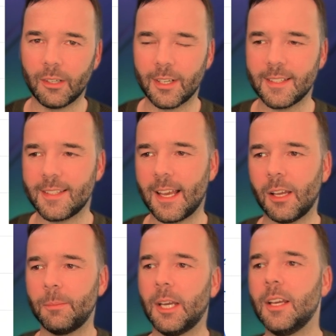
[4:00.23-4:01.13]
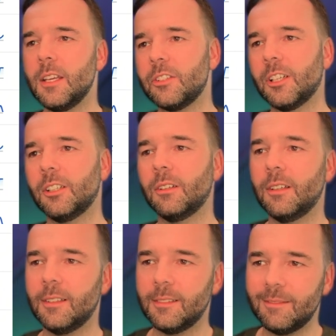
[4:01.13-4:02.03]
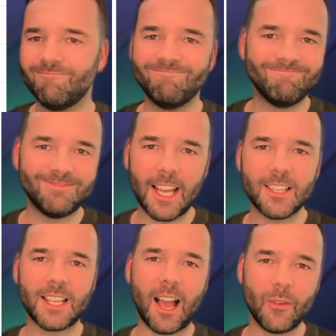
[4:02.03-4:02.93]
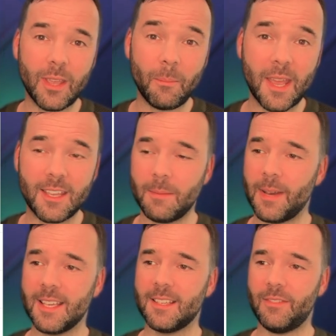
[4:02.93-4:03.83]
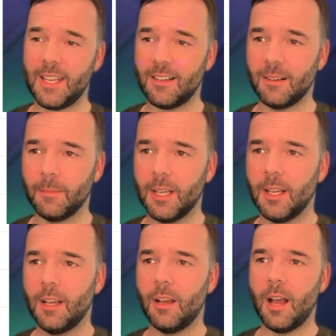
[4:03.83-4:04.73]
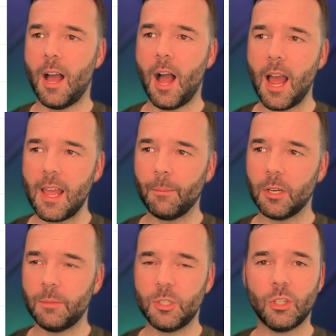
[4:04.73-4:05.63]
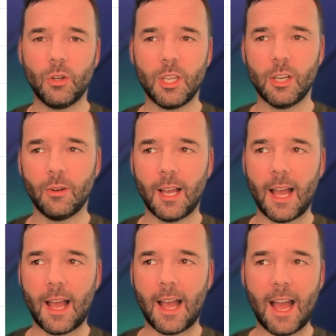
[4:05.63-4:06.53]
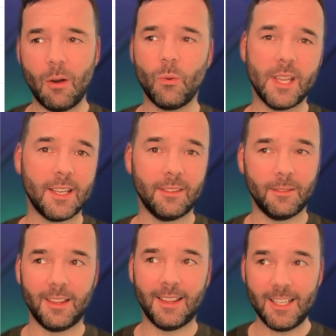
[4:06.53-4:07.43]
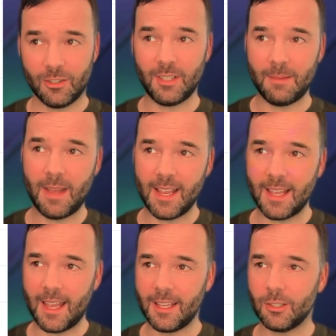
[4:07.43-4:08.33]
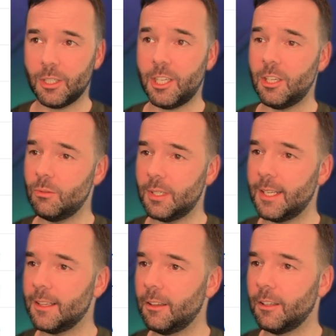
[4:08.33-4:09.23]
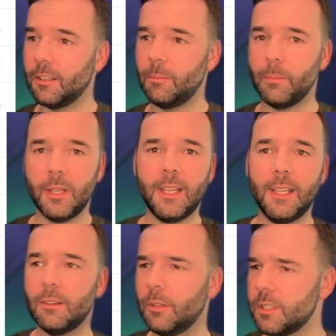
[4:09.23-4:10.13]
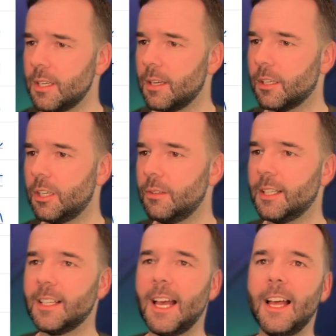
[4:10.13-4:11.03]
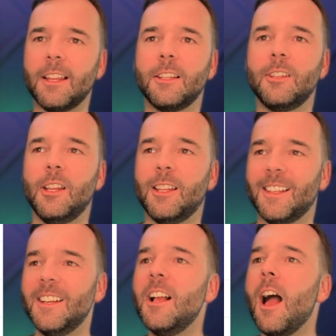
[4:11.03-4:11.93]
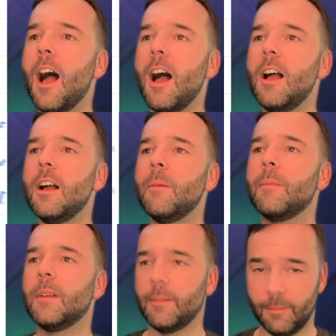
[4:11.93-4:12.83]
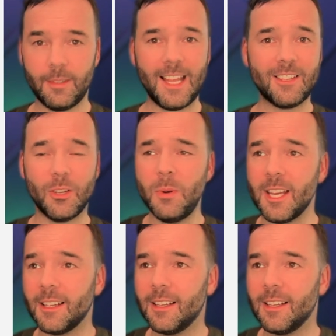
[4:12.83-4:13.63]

at a time. So that's how you make your passive income. I am going to be showing you how we can literally make a cute little bunny, a cute little cat. Let's do it.